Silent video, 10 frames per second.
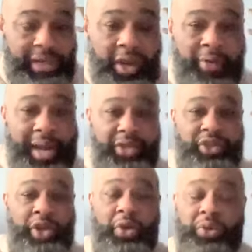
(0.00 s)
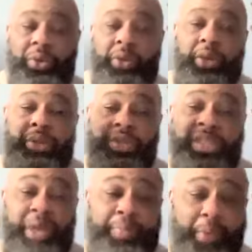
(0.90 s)
All right. So
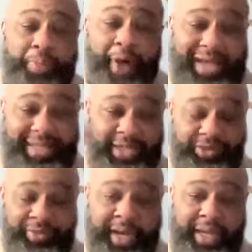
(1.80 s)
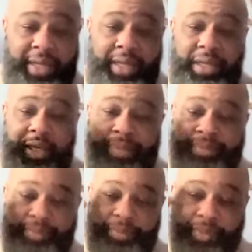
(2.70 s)
simple process. Ready?
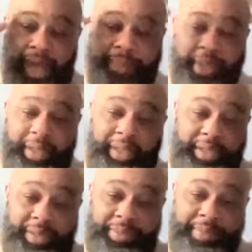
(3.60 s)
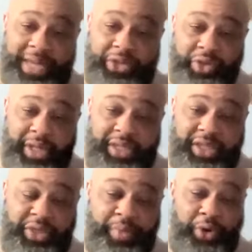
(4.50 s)
I'm going to make sure that
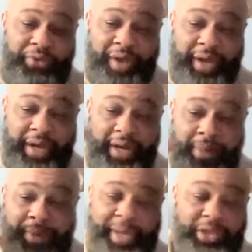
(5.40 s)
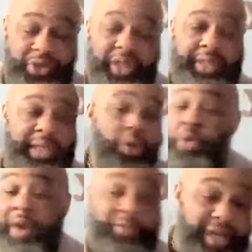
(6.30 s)
she's motivated. I'm going to make sure that
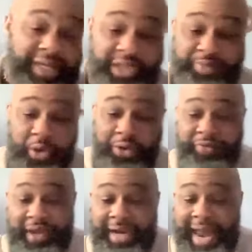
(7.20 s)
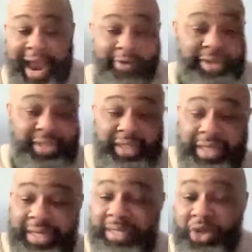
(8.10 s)
whoever it is motivated. Aaron,
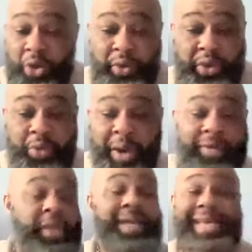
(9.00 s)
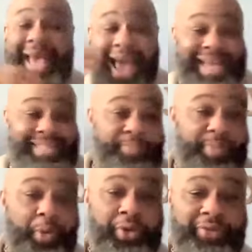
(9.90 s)
Cindy, Tony, whoever has to be
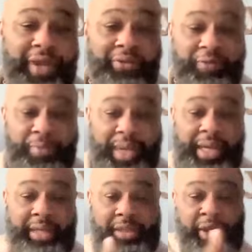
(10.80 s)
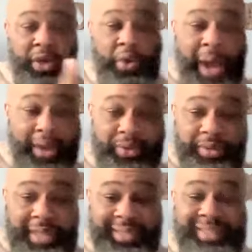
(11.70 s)
motivated for me to go out
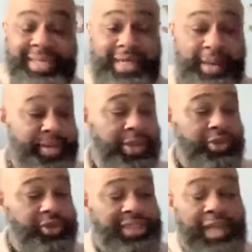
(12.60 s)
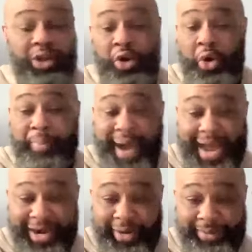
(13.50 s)
and see them, either seller or
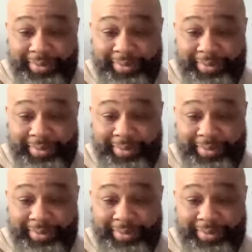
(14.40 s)
buyer,